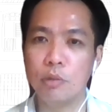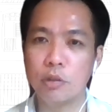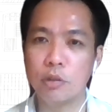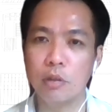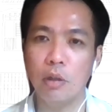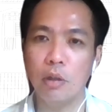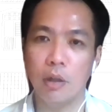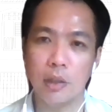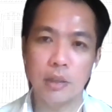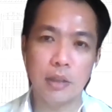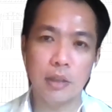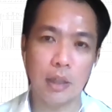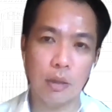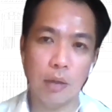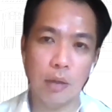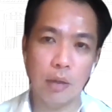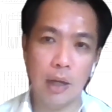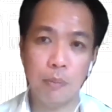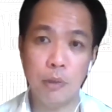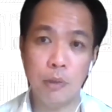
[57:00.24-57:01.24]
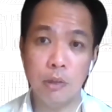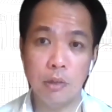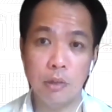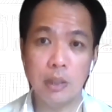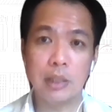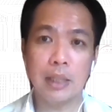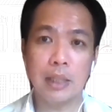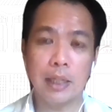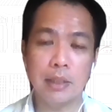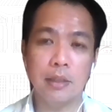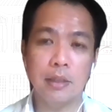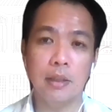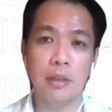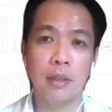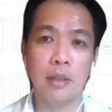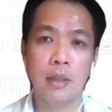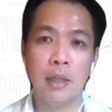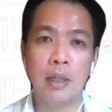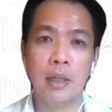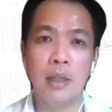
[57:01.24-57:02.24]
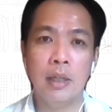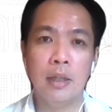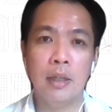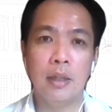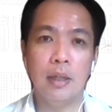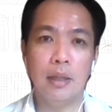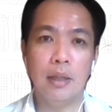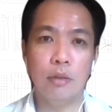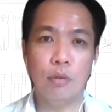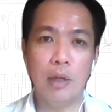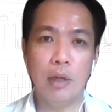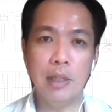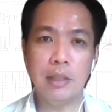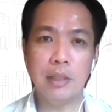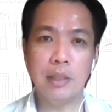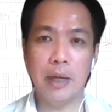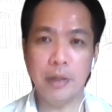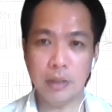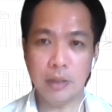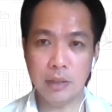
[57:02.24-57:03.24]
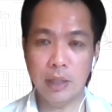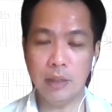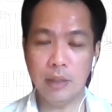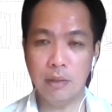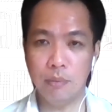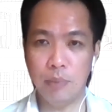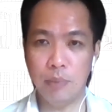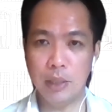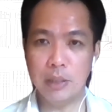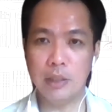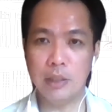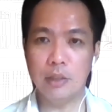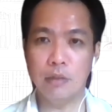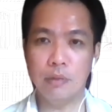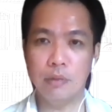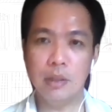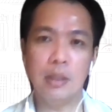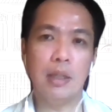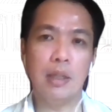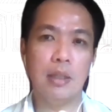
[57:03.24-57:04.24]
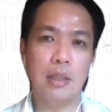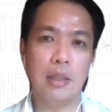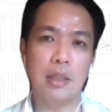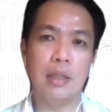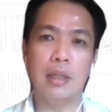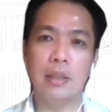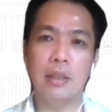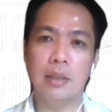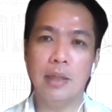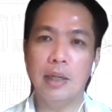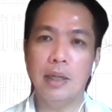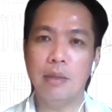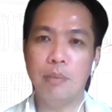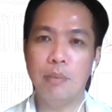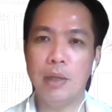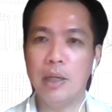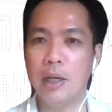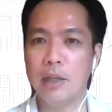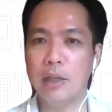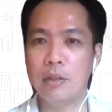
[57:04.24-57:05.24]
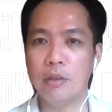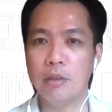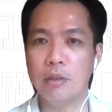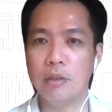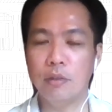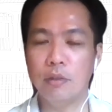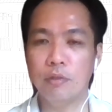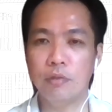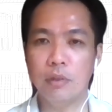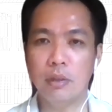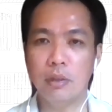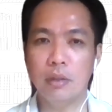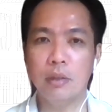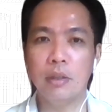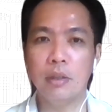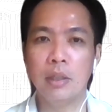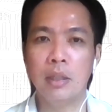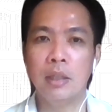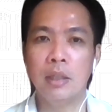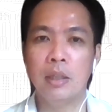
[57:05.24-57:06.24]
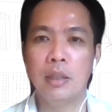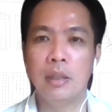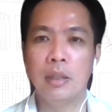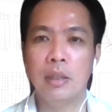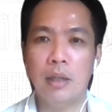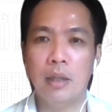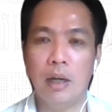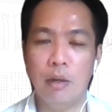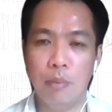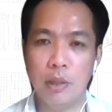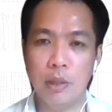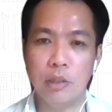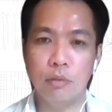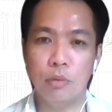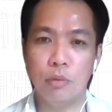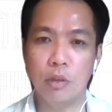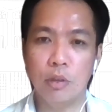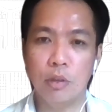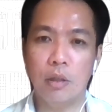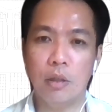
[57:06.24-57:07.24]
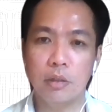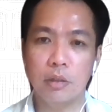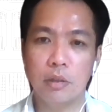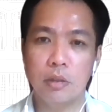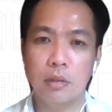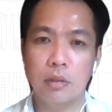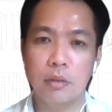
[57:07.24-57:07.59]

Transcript: lawyers are quite happy to discuss it, to at least understand the basis of it, and then they can get a better idea of how much it will cost.